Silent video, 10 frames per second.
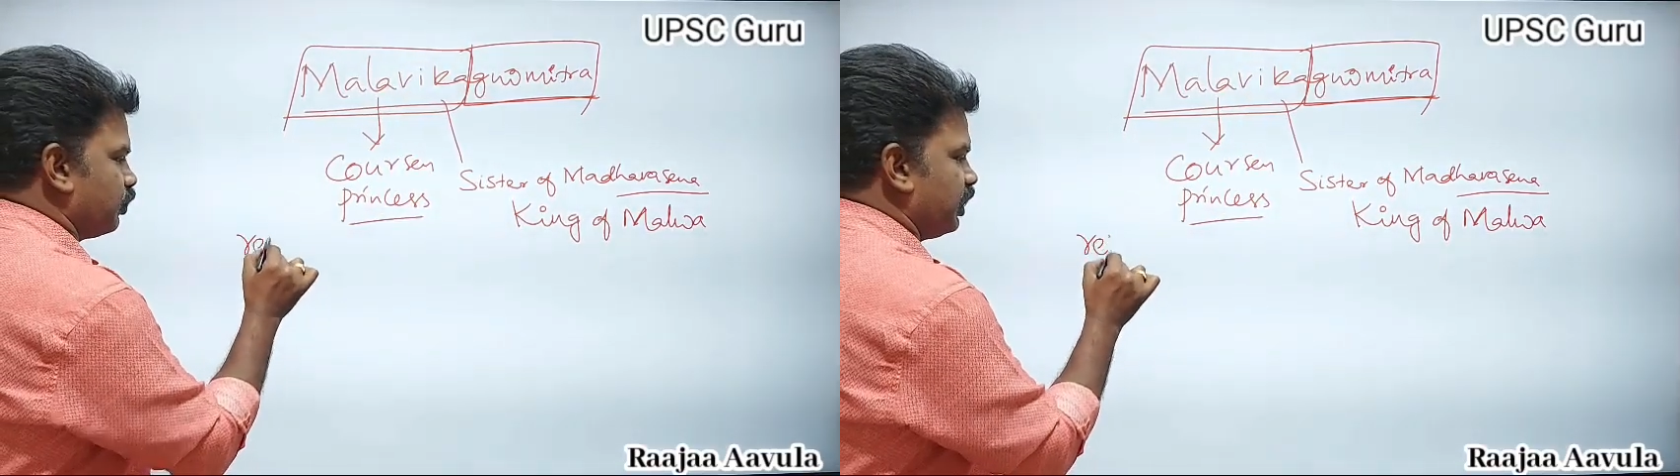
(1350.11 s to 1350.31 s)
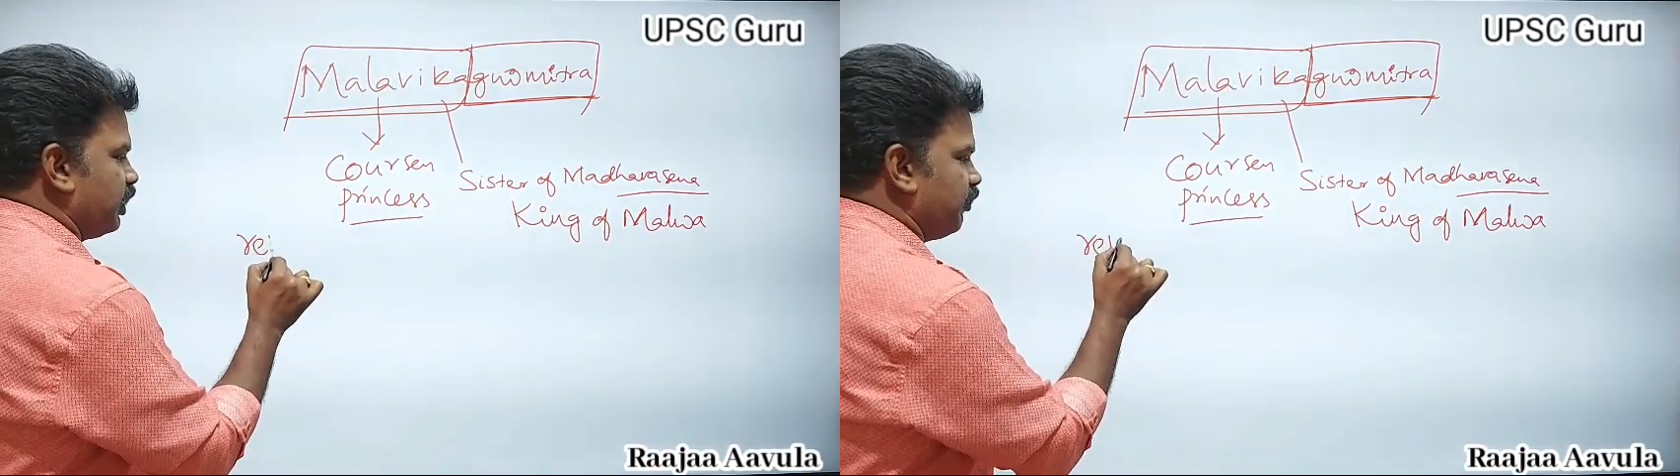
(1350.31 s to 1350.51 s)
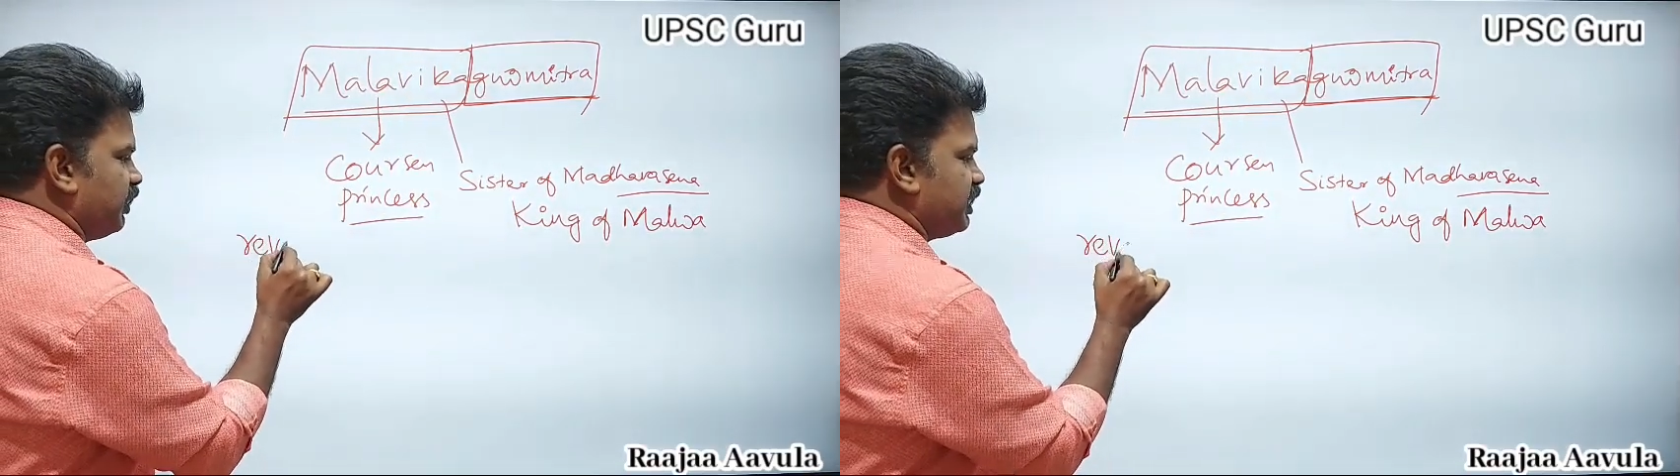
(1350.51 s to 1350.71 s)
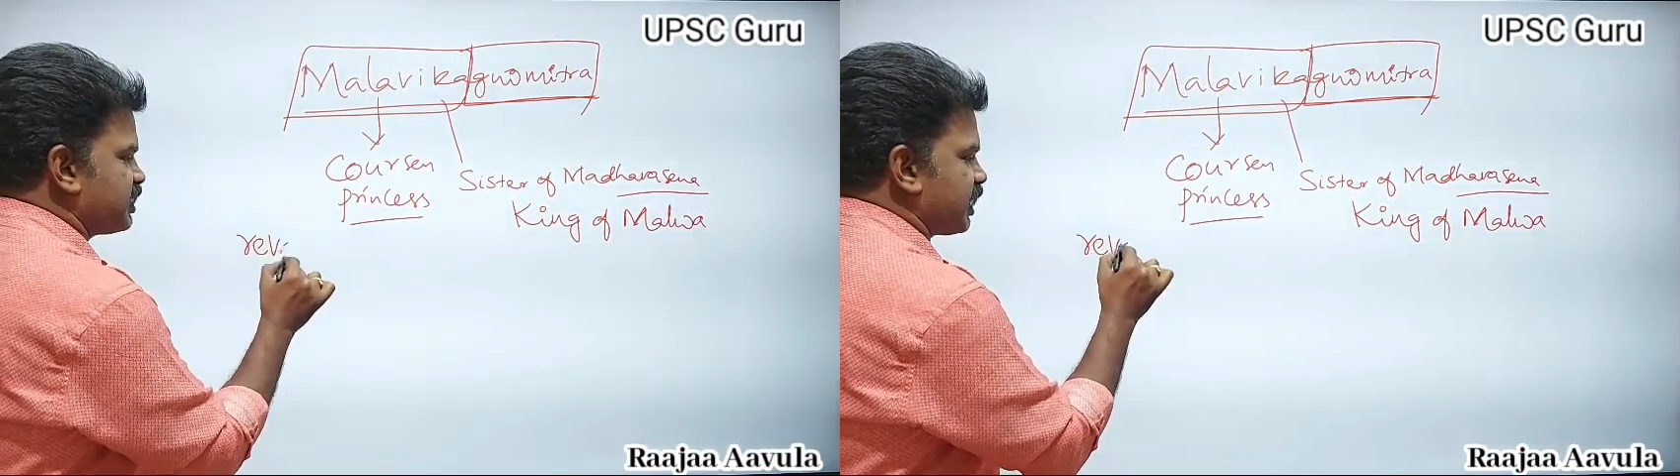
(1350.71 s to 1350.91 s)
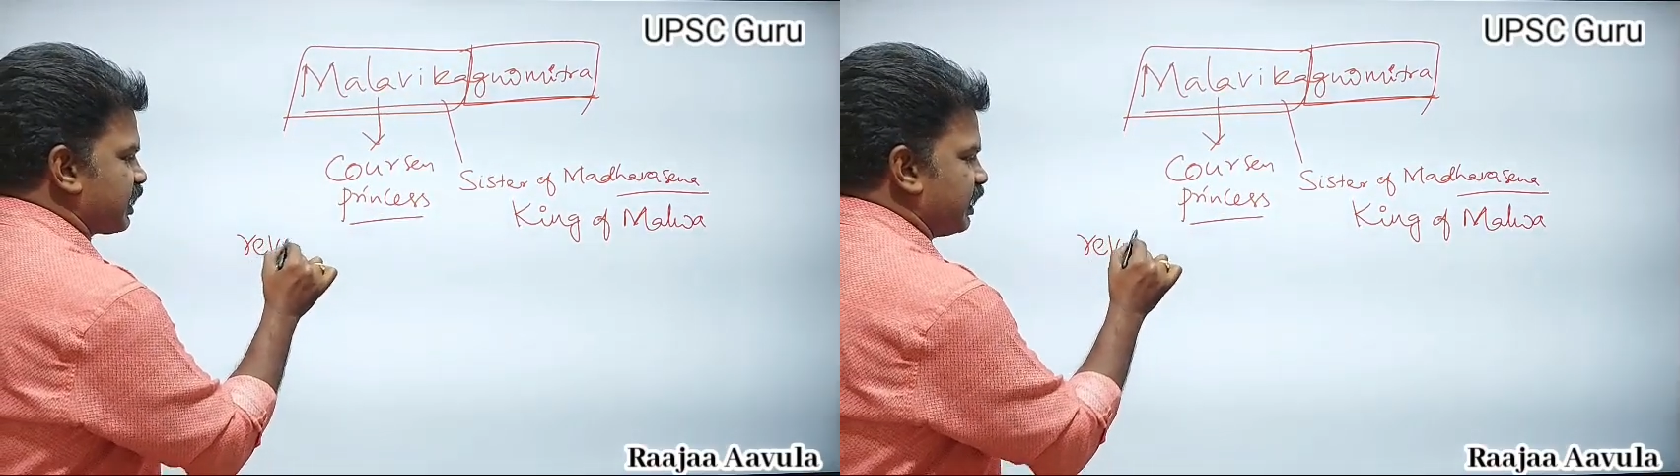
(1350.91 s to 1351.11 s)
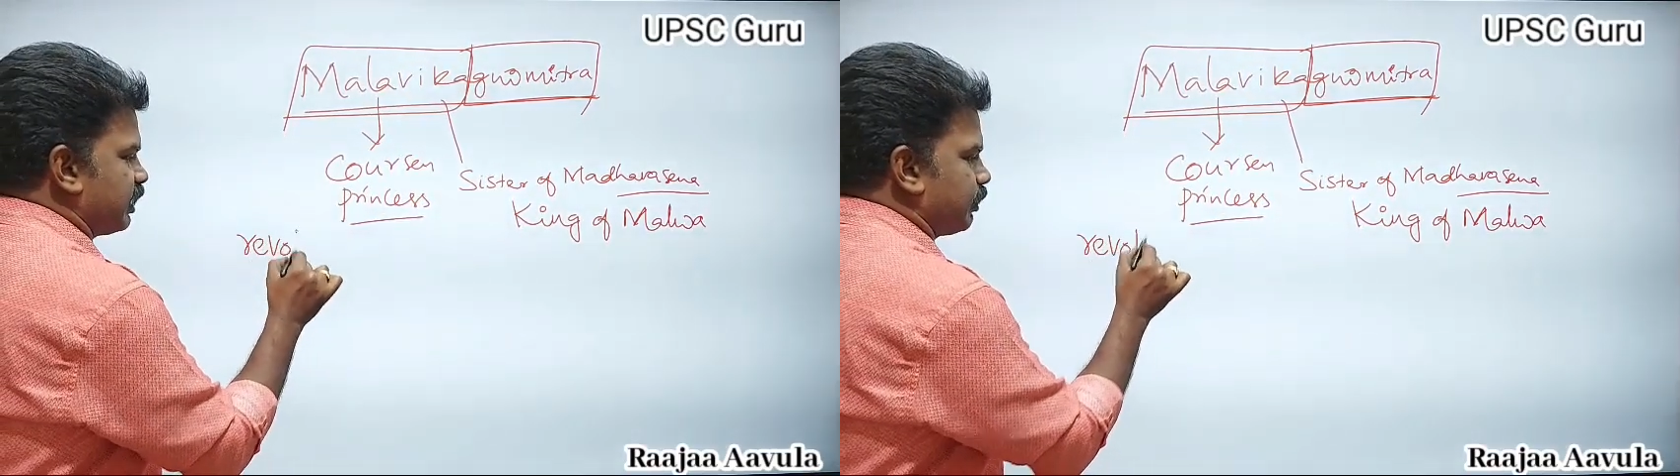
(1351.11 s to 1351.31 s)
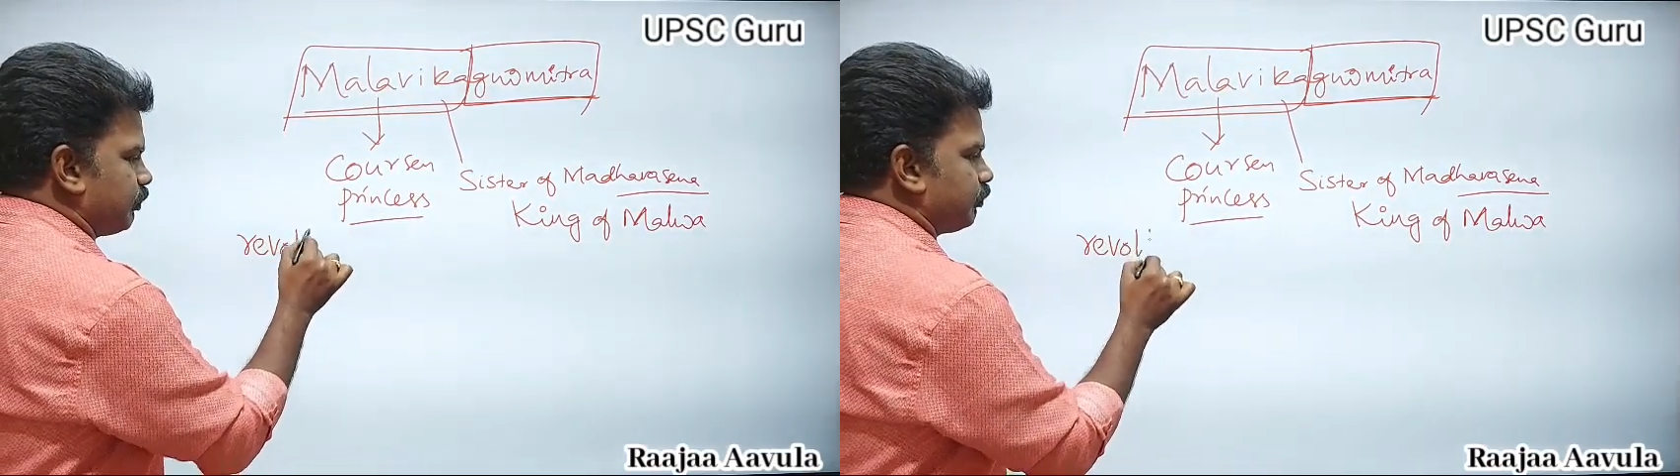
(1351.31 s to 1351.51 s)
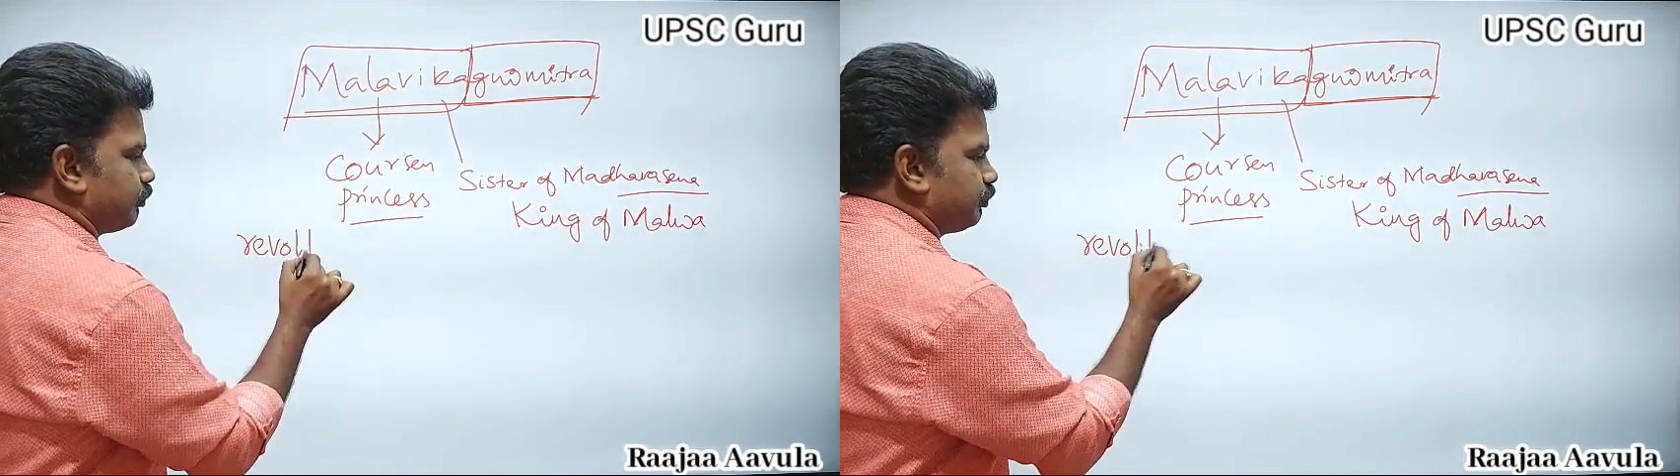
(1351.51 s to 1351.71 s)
in Vidisha kingdom.